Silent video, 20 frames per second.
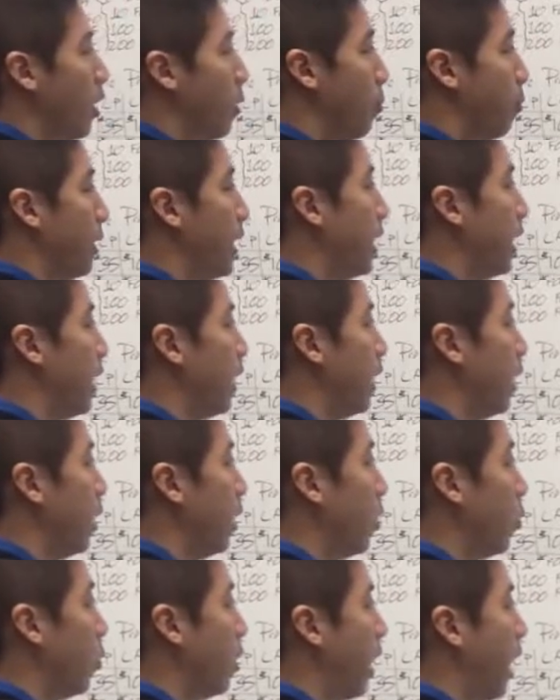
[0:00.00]
B
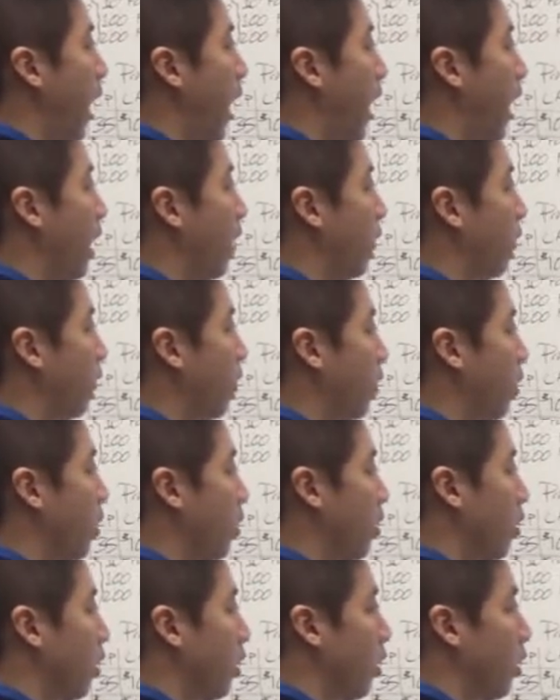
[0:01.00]
will have
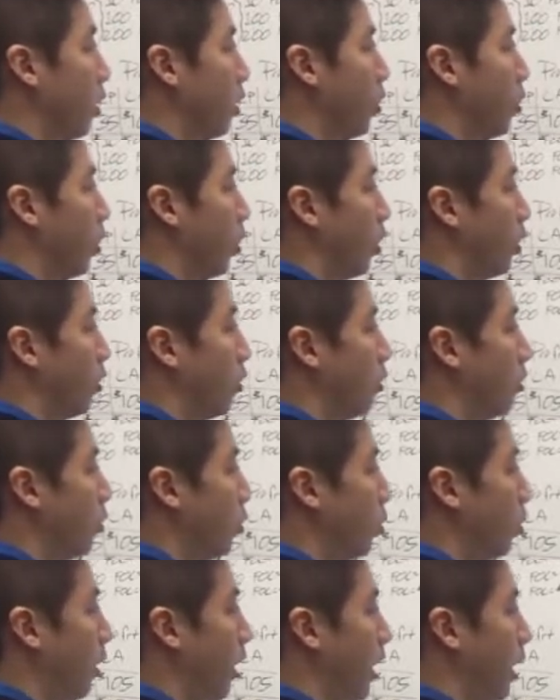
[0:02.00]
their
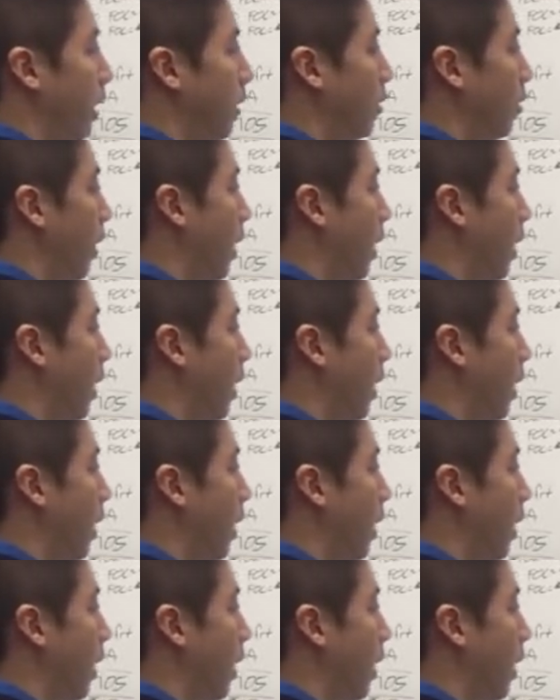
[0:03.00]
two legs,